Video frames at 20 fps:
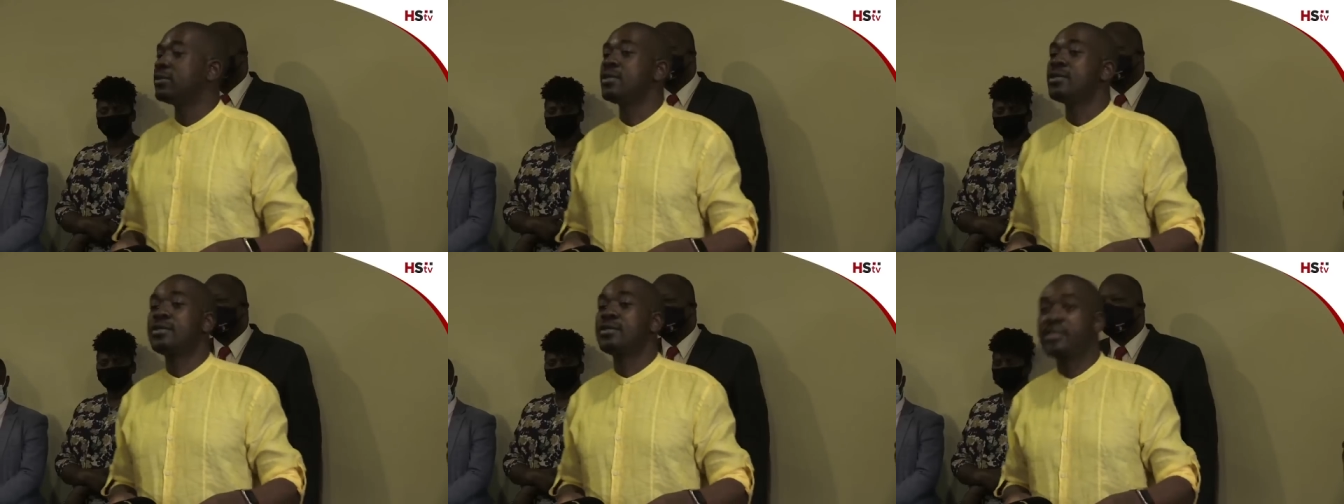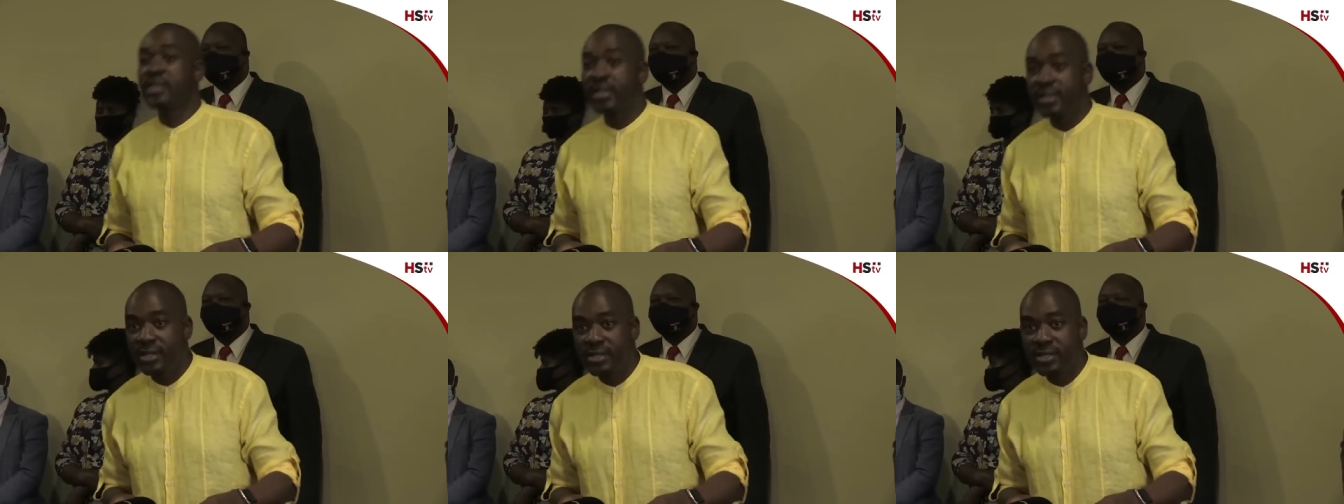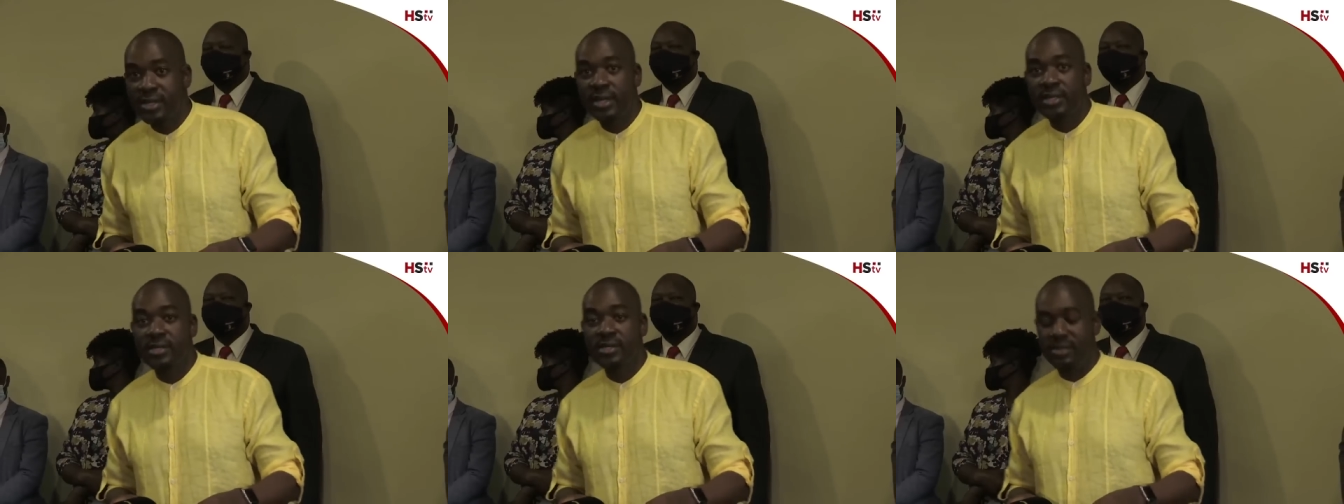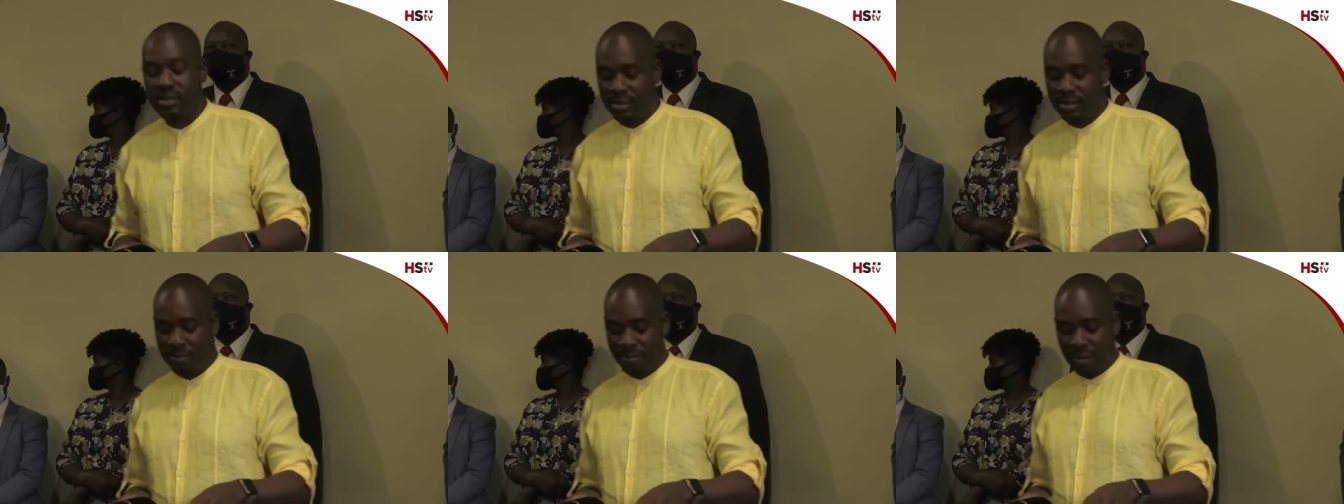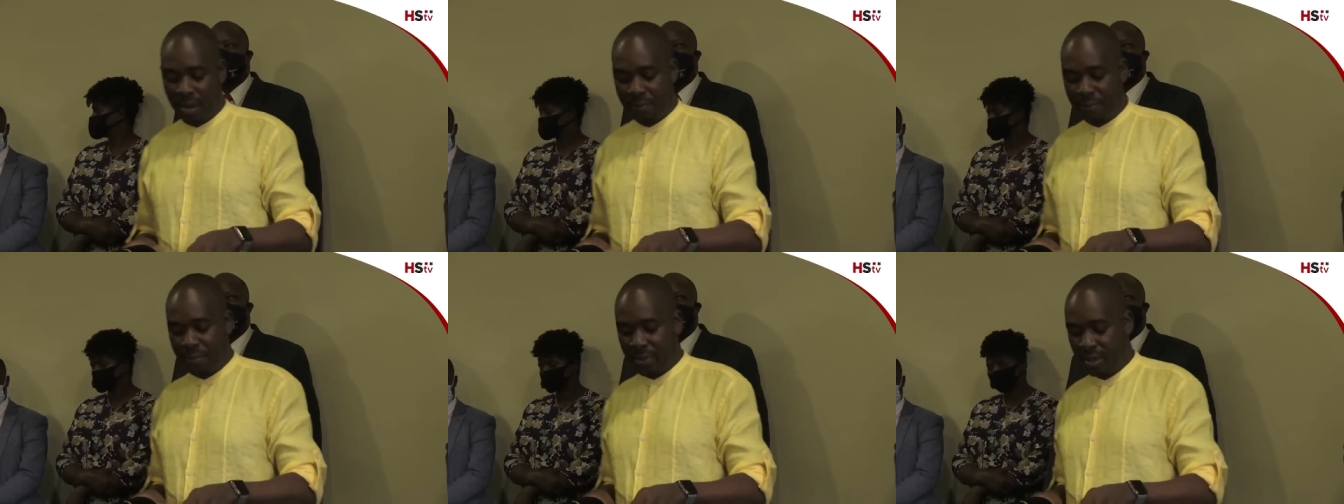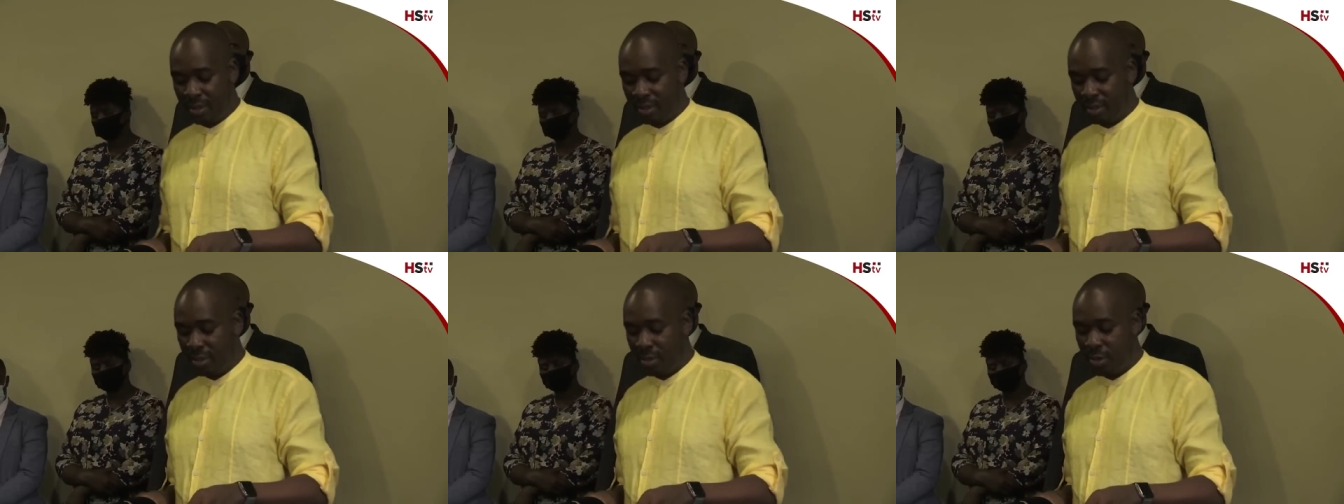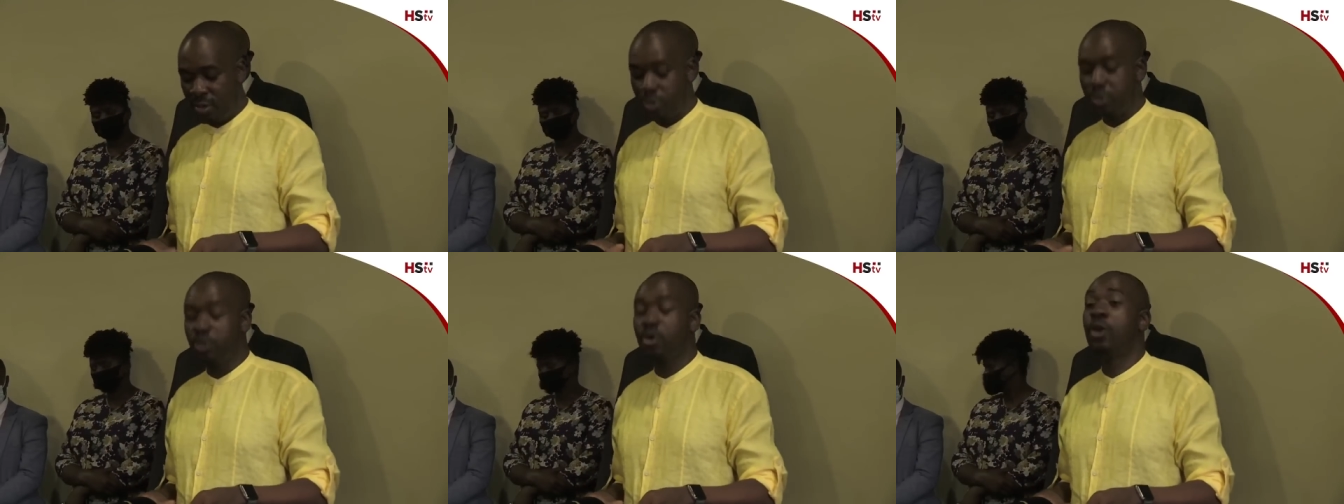citizens in Zimbabwe,
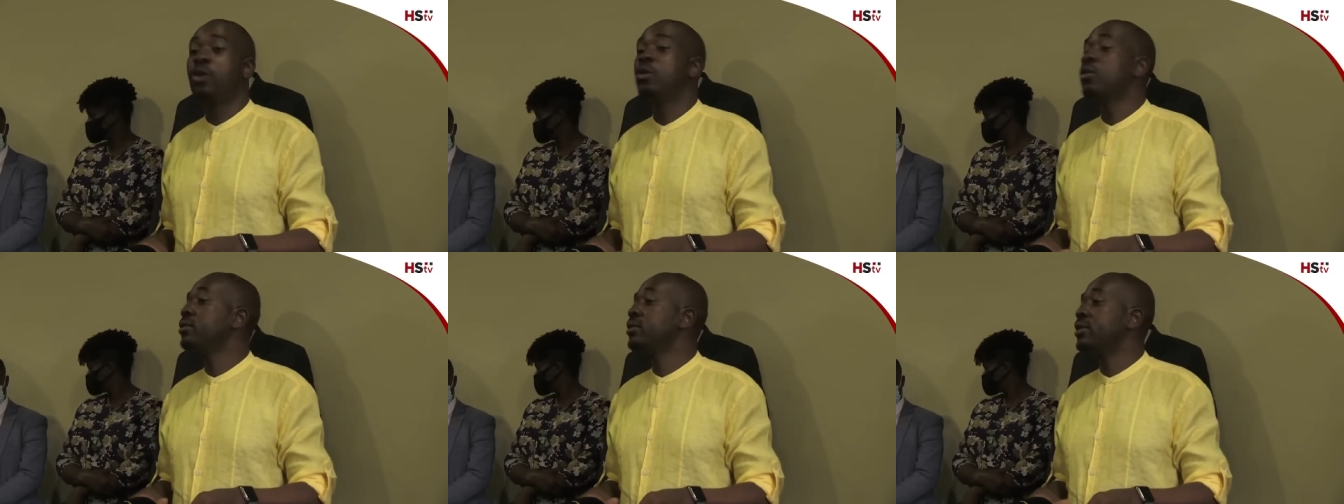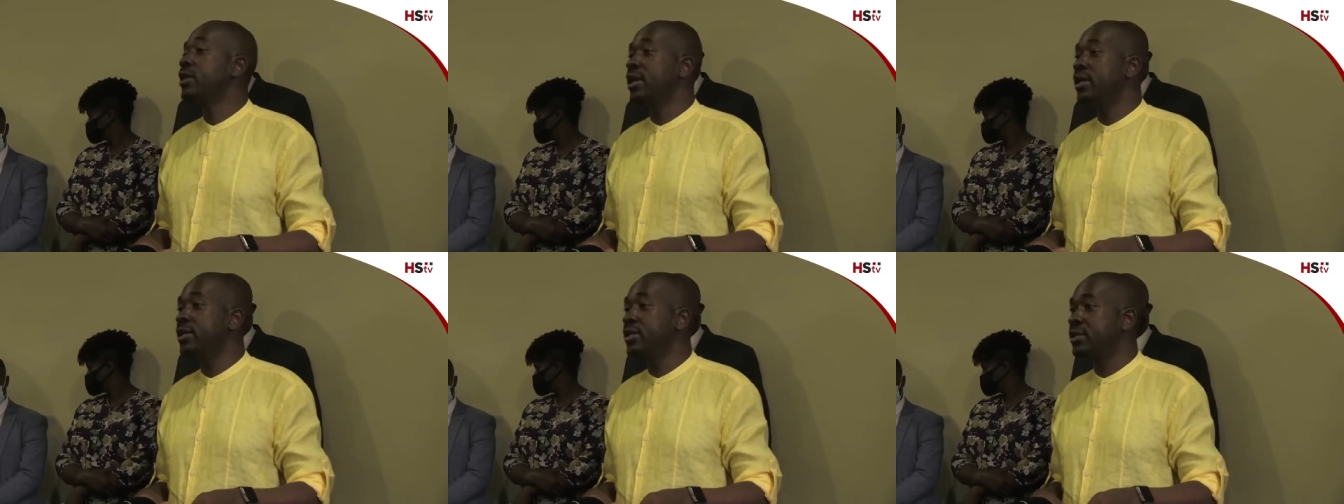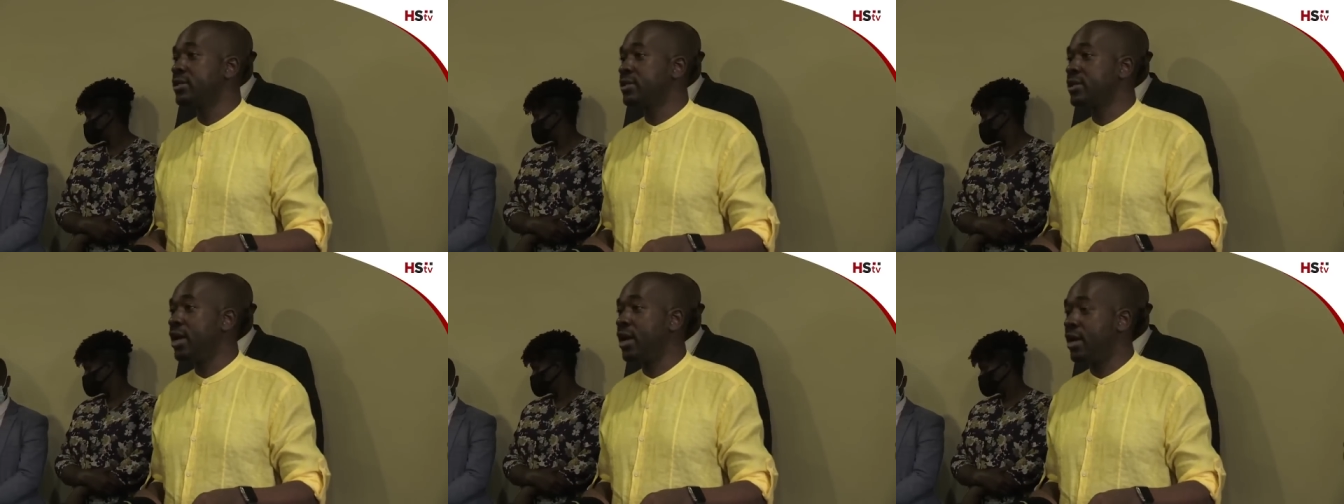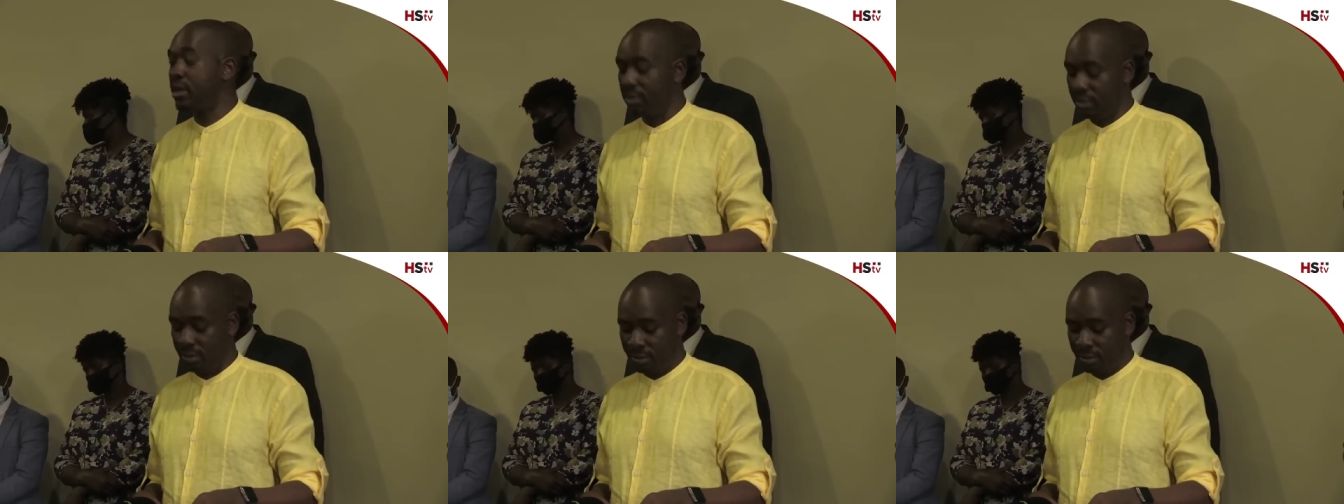know who their leaders are.